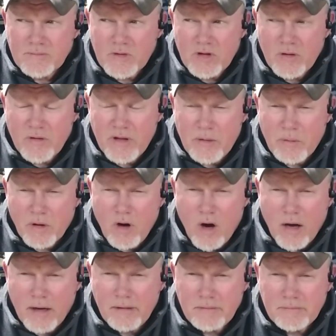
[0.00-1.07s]
they were
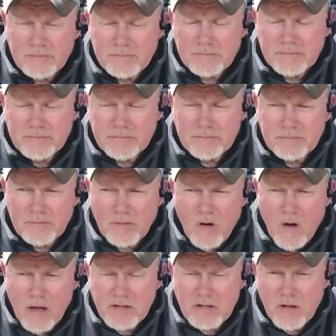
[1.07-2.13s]
gone.
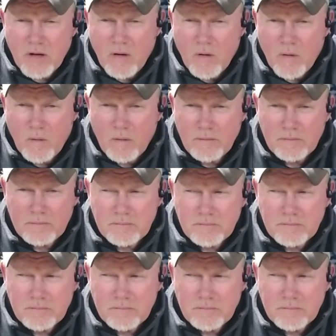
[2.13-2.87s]
Also,